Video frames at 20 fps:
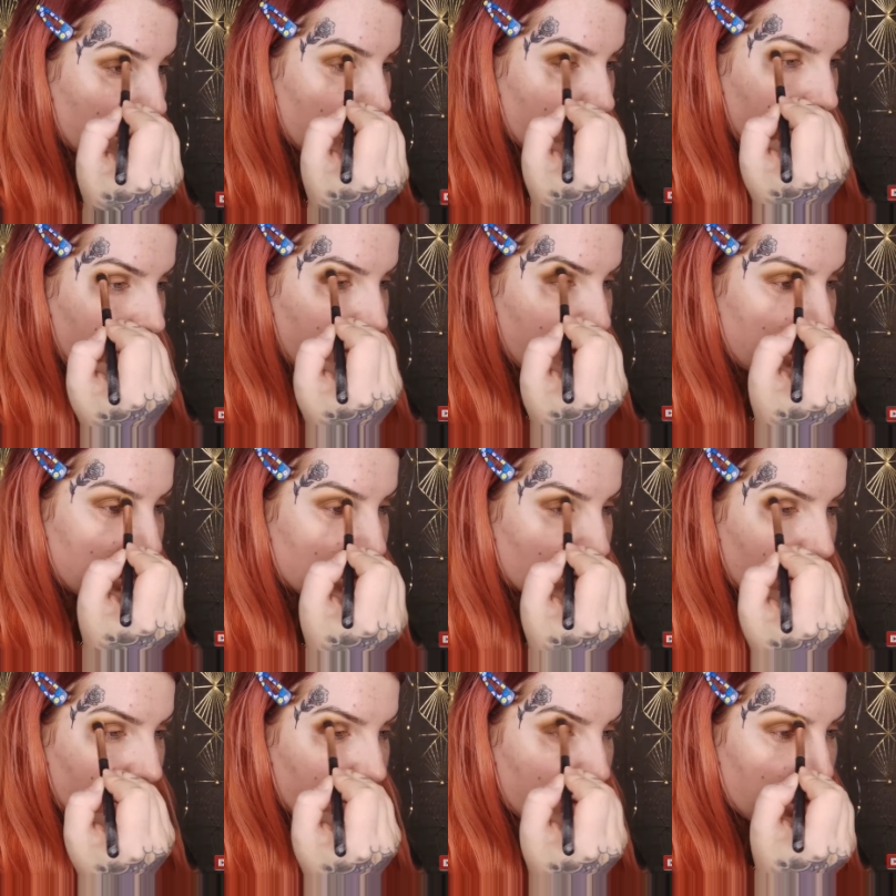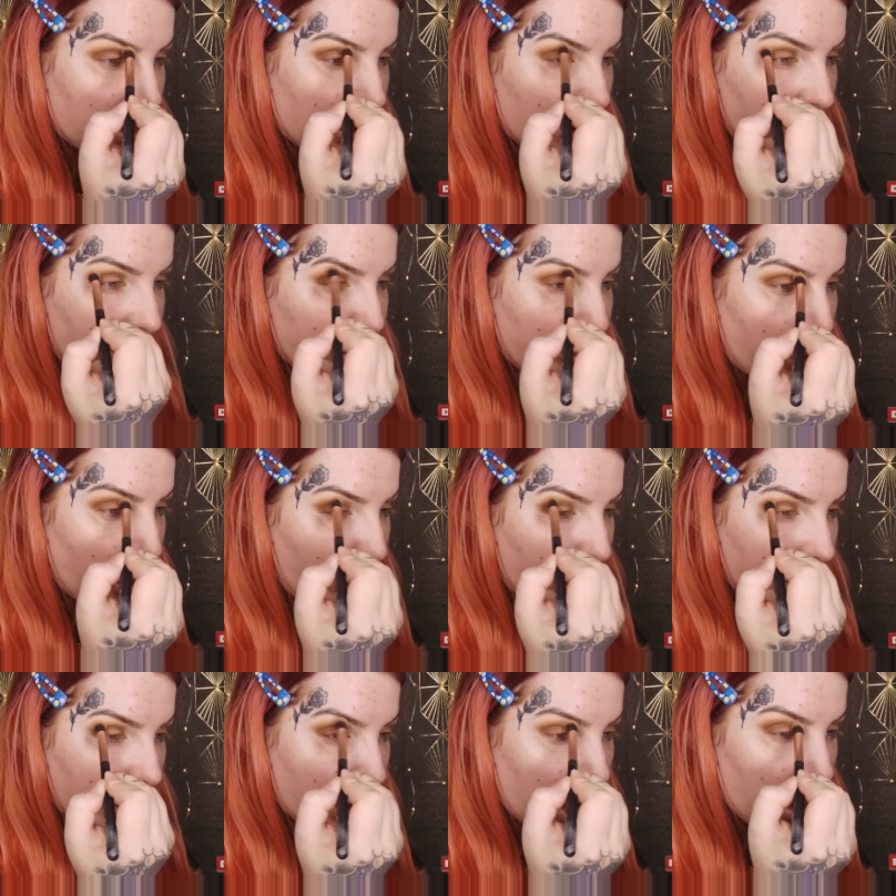with that sort of
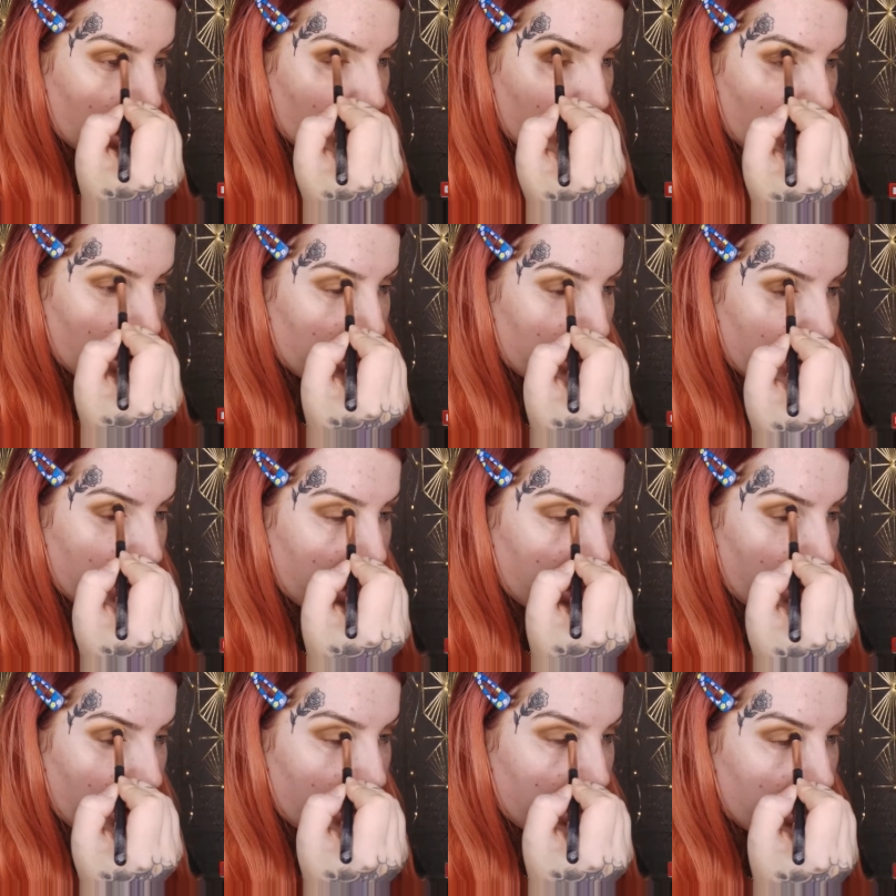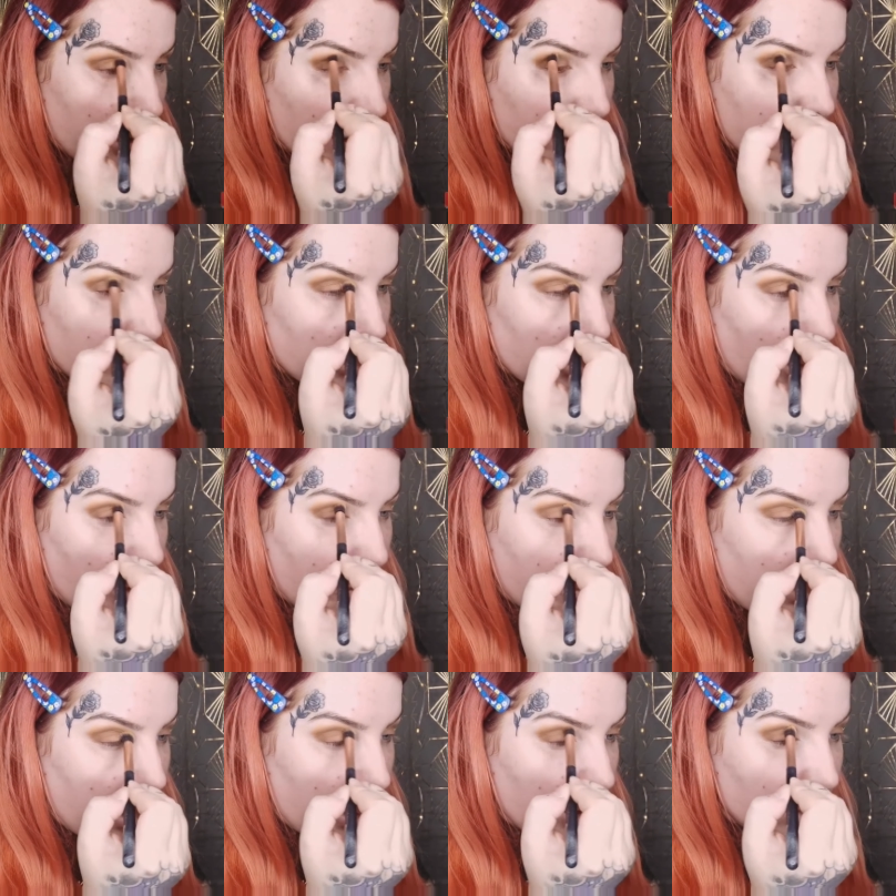pop of colour up there. Not
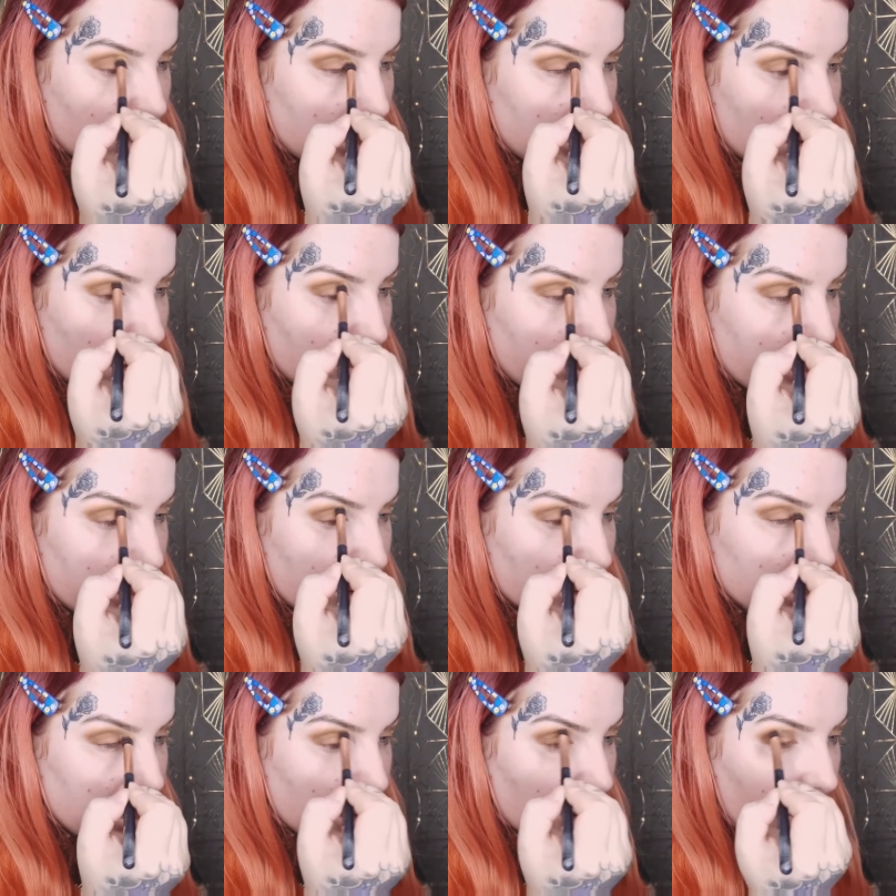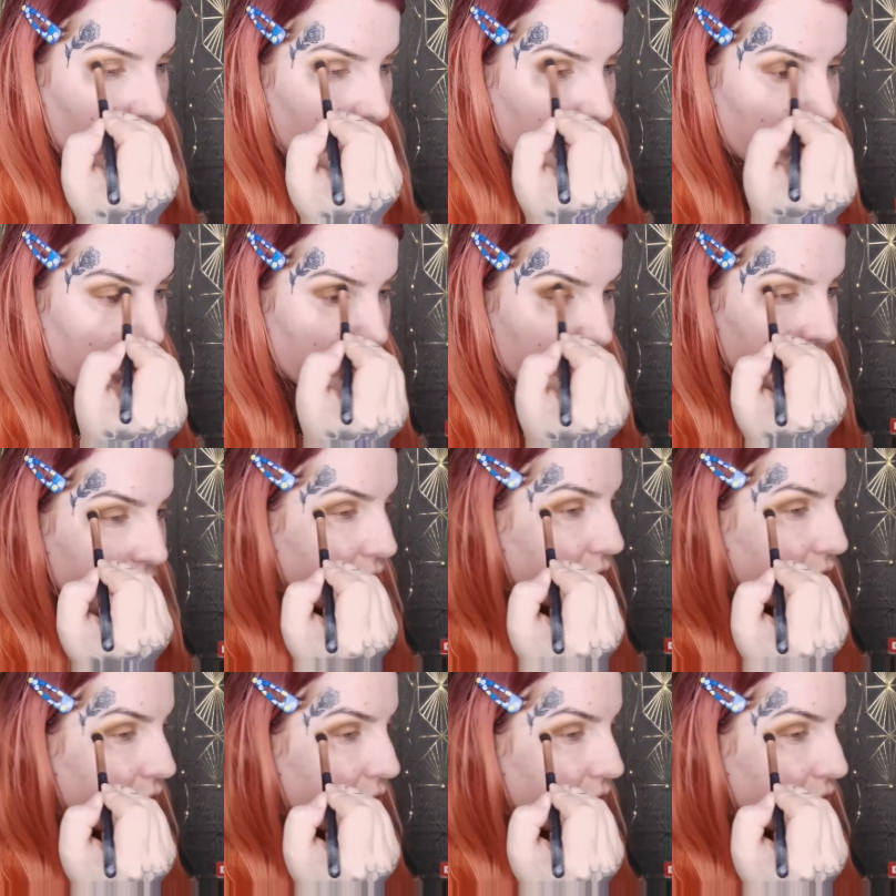much, but just a little bit.